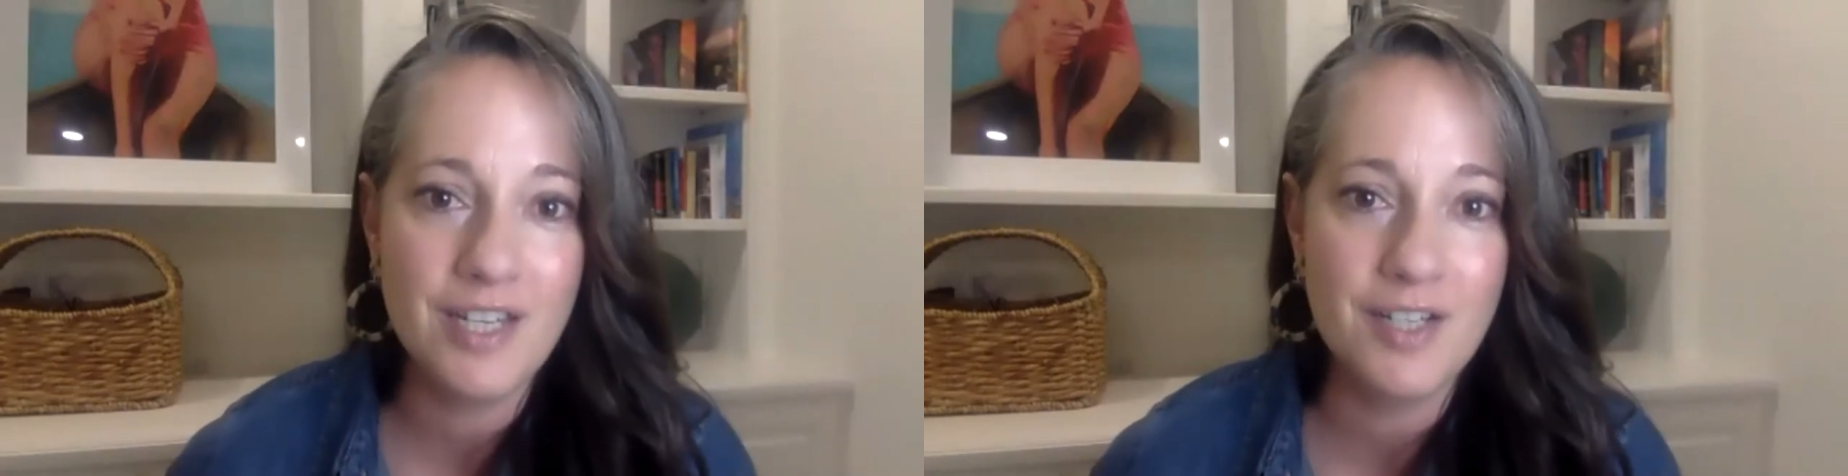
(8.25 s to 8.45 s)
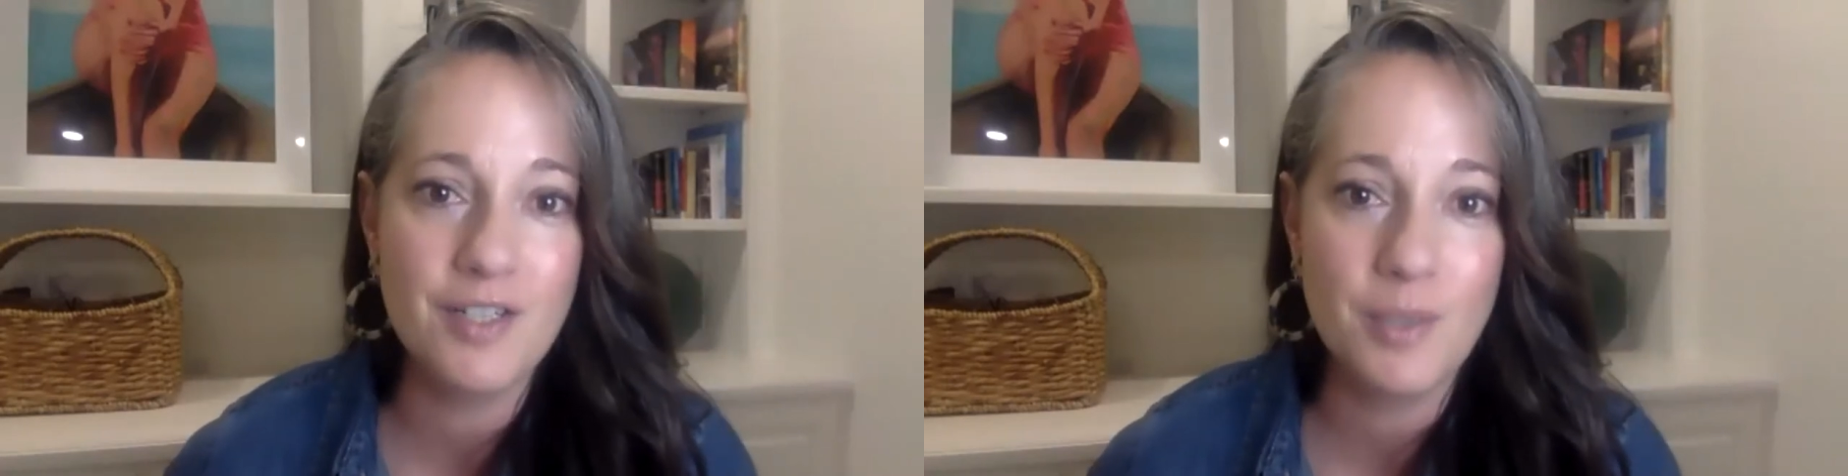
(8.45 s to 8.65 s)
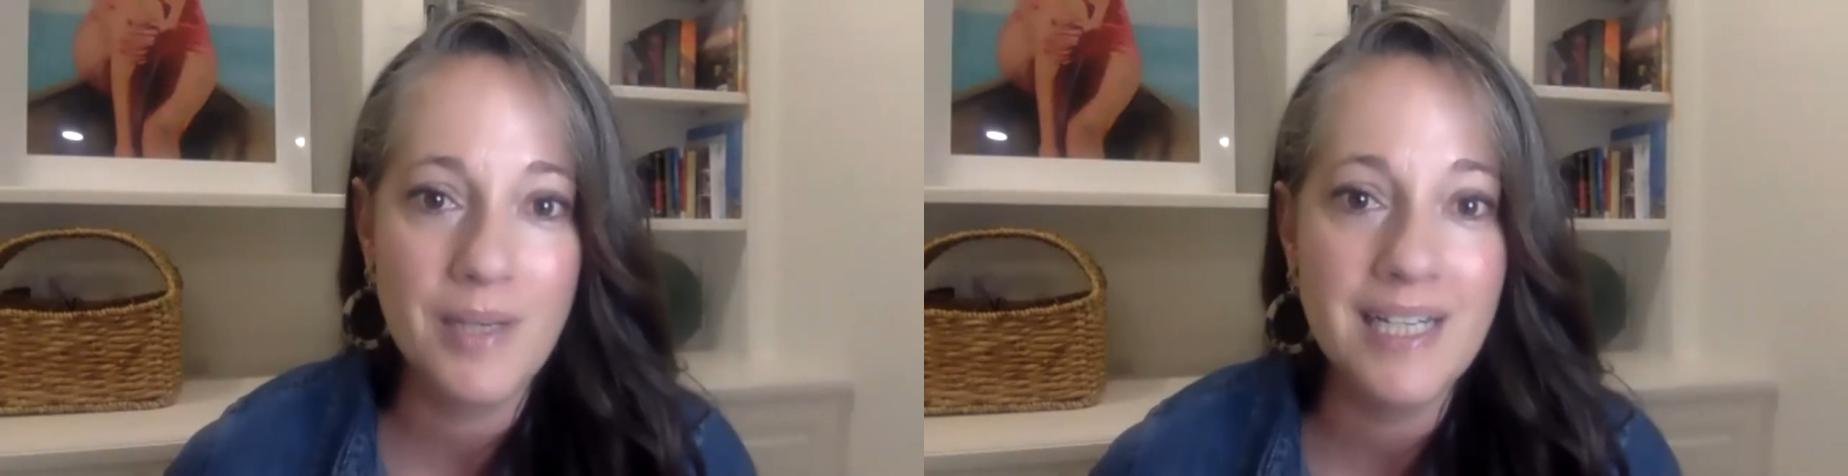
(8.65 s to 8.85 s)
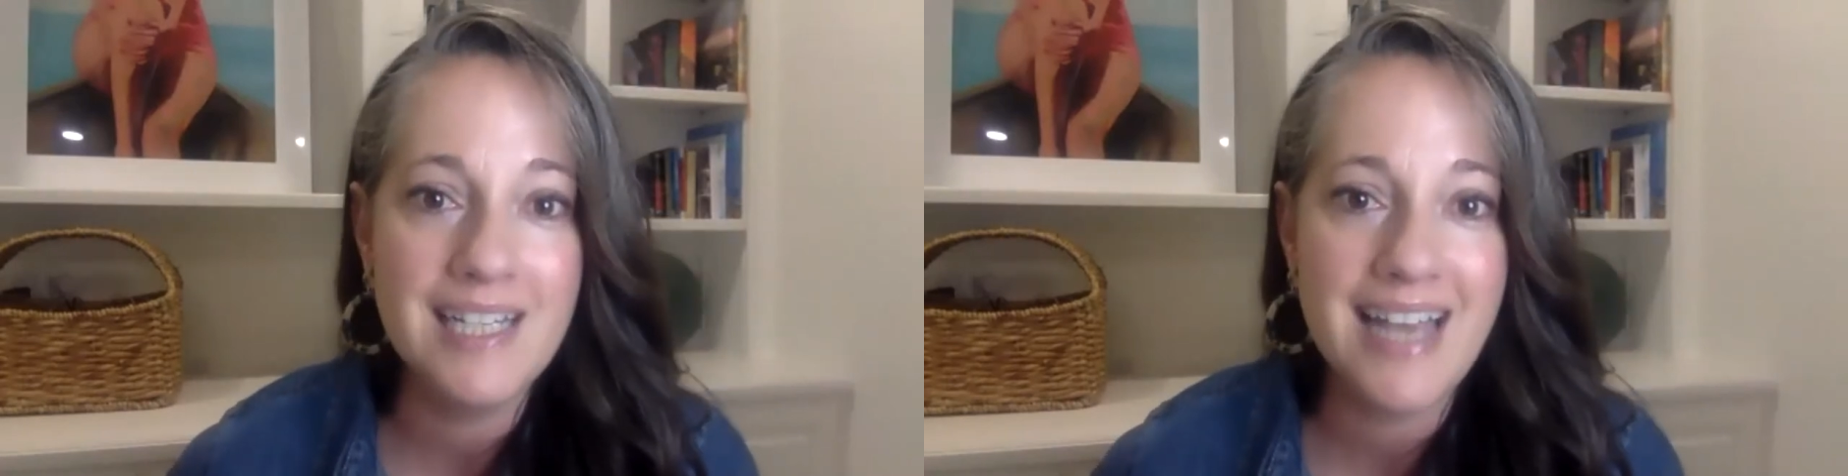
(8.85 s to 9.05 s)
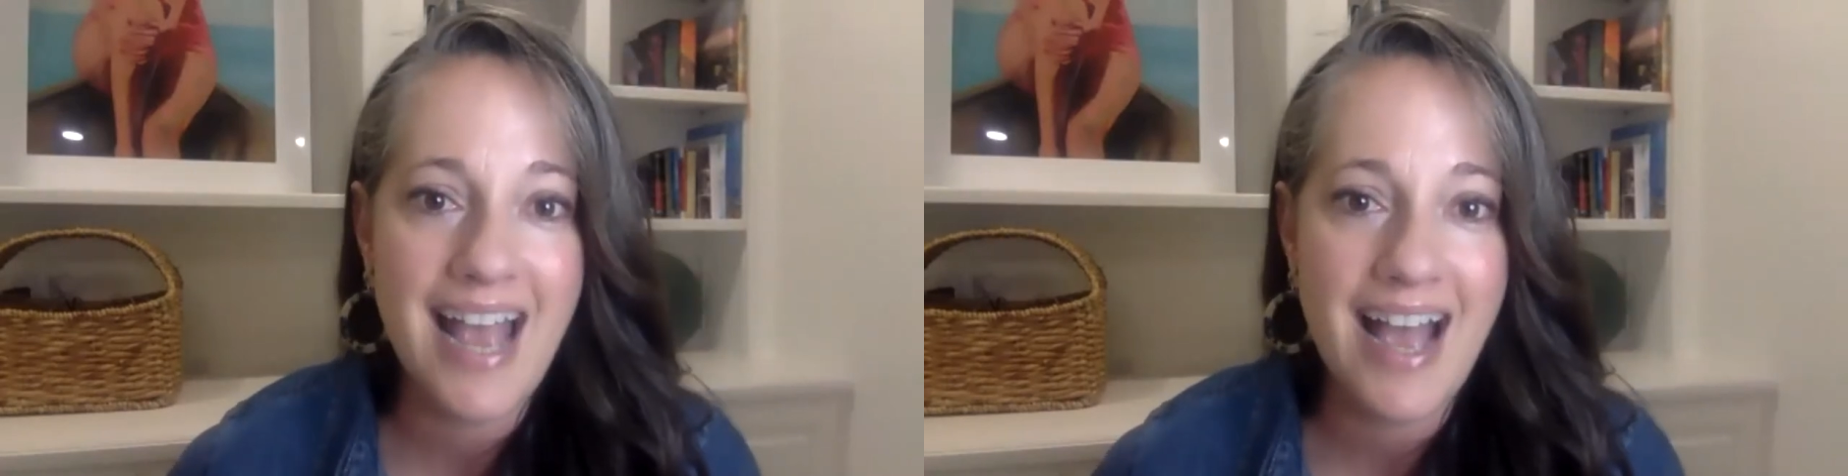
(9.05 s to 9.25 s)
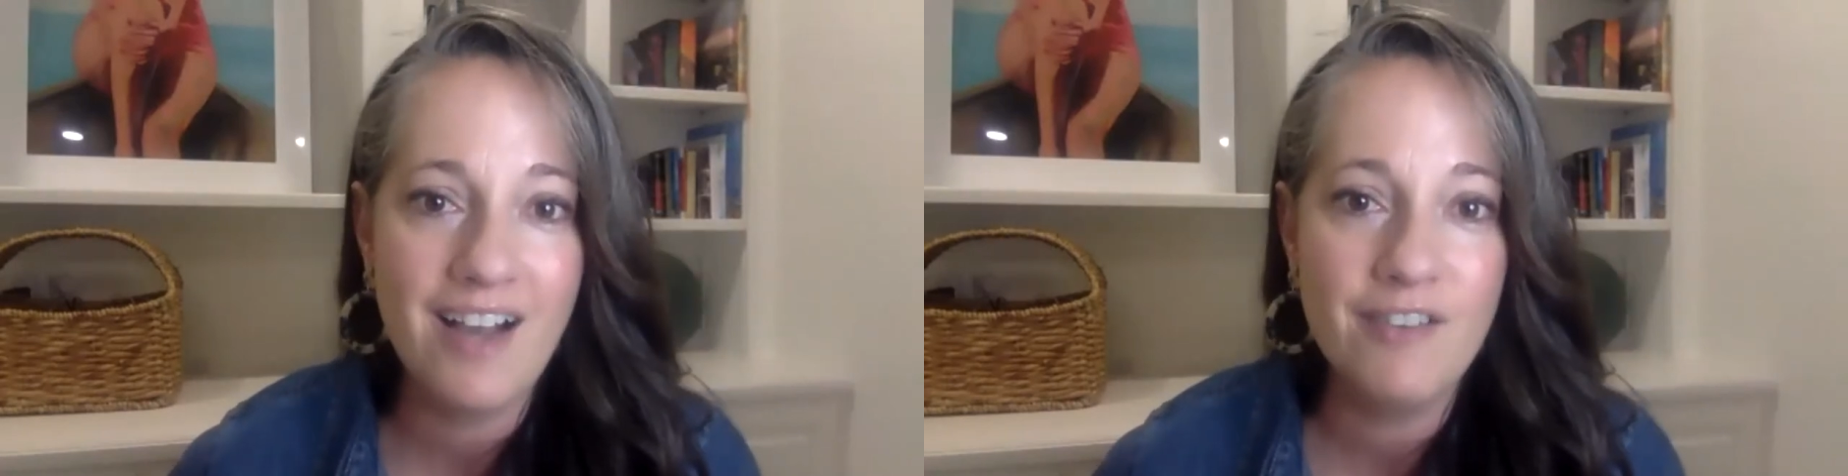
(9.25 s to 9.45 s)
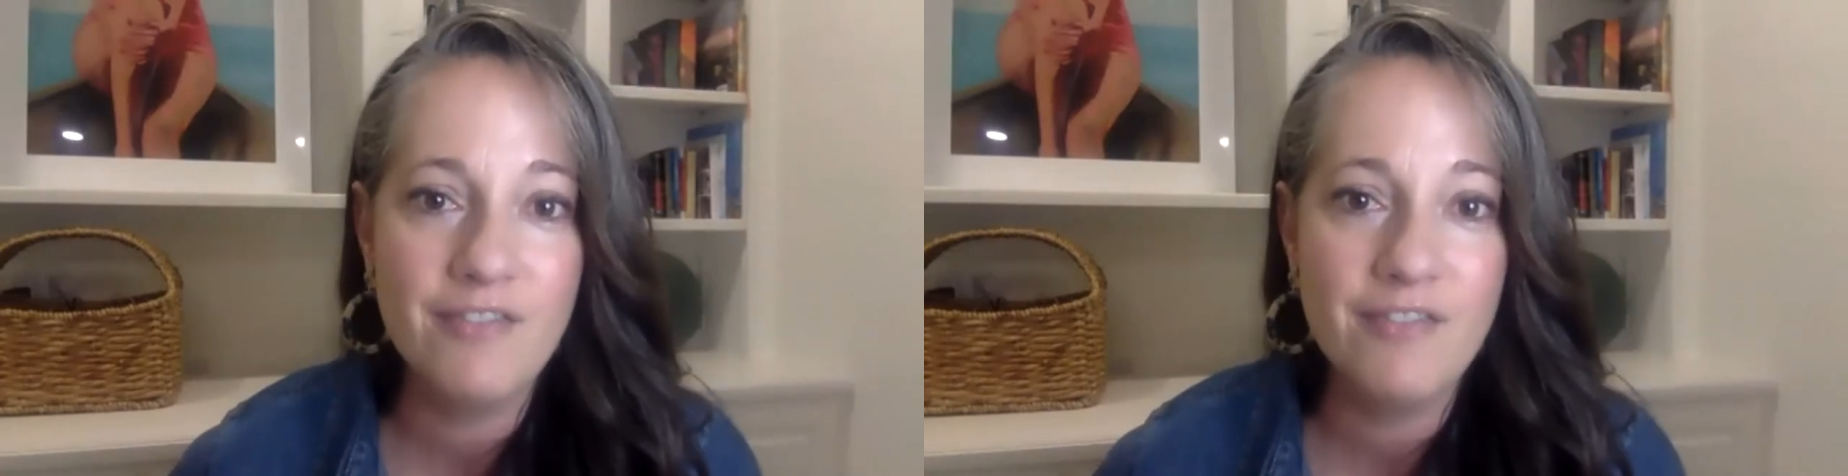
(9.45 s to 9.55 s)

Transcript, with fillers: to start